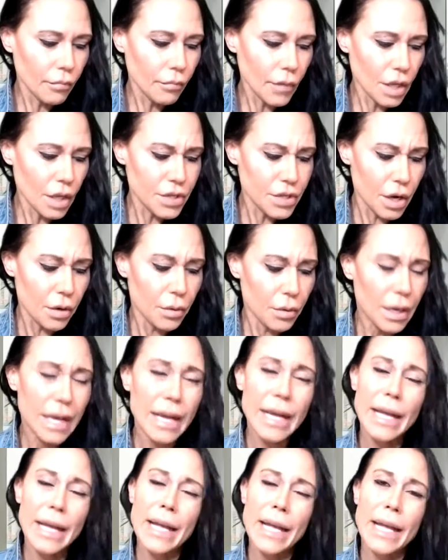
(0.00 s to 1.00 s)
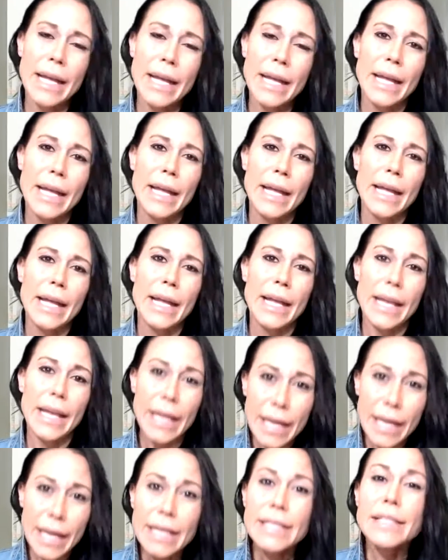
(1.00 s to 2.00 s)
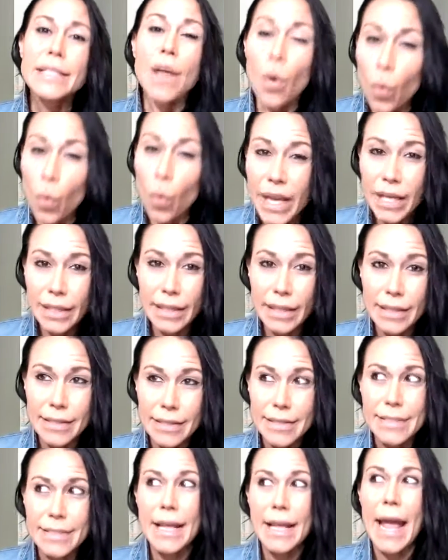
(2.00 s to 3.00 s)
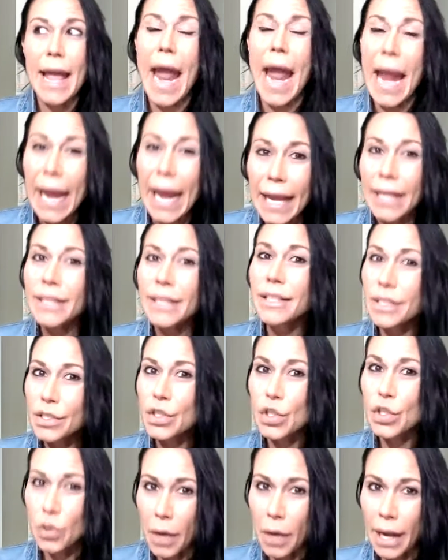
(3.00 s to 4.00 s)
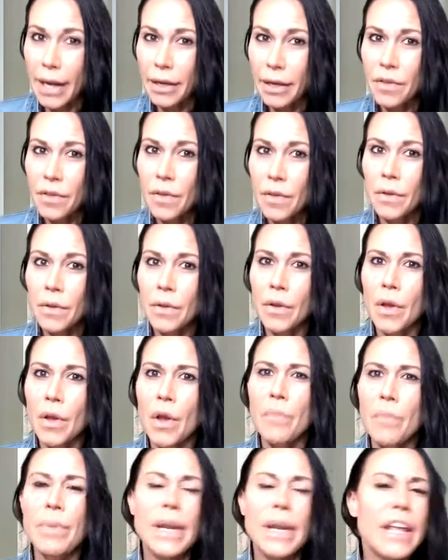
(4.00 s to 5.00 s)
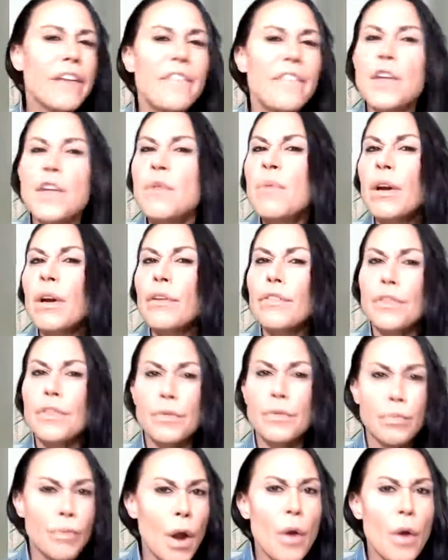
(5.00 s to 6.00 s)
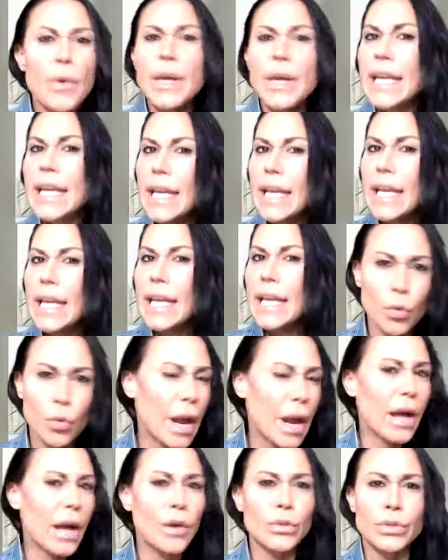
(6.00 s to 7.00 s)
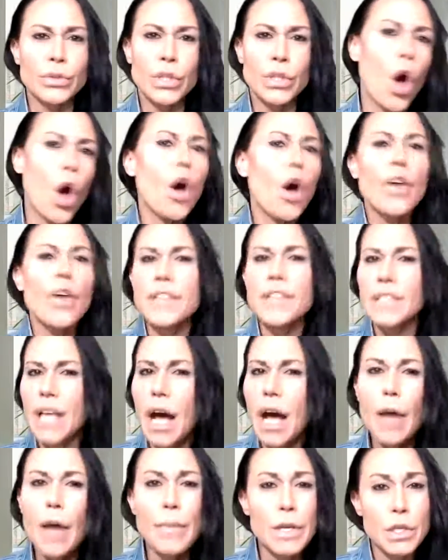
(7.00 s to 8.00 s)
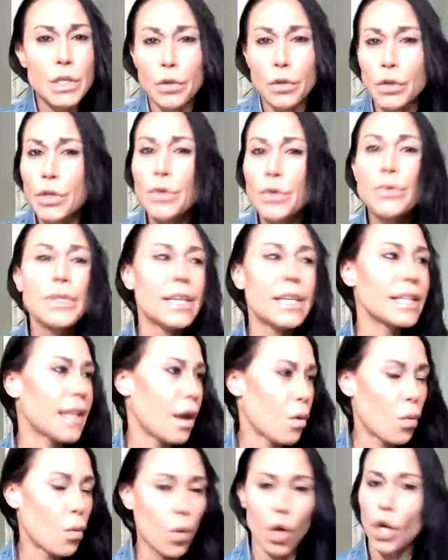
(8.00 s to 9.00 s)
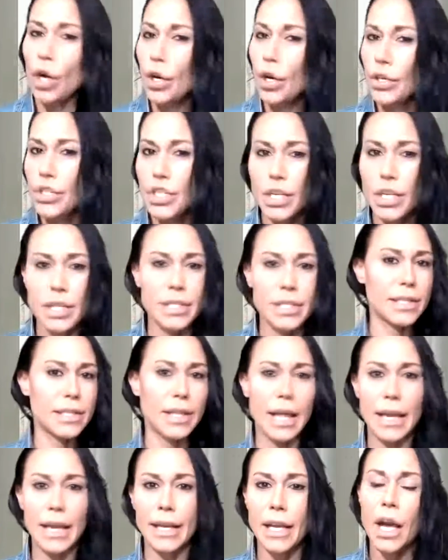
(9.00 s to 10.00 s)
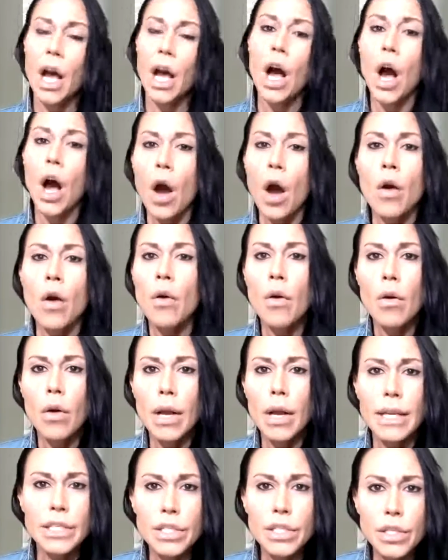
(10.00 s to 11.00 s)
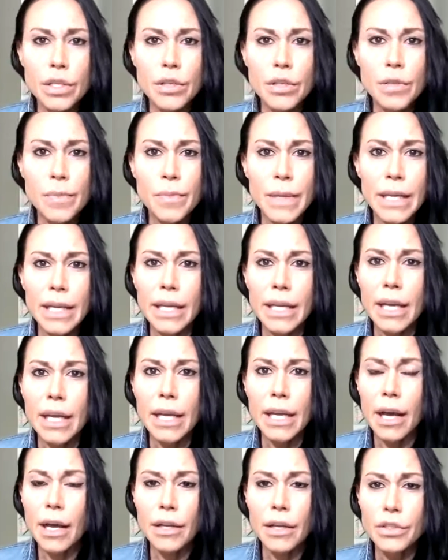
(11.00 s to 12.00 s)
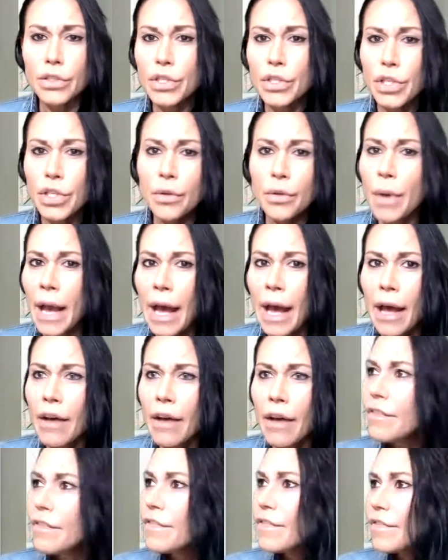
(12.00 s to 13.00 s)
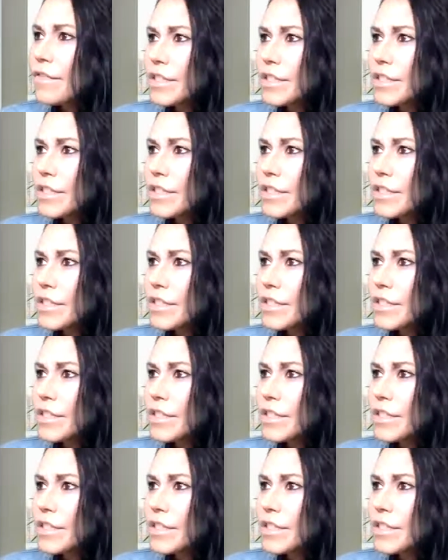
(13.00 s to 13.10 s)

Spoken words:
So it is a weakness and a strength. But if you are throwing it around all the time and you're using that word just like, oh, excuse me, do you have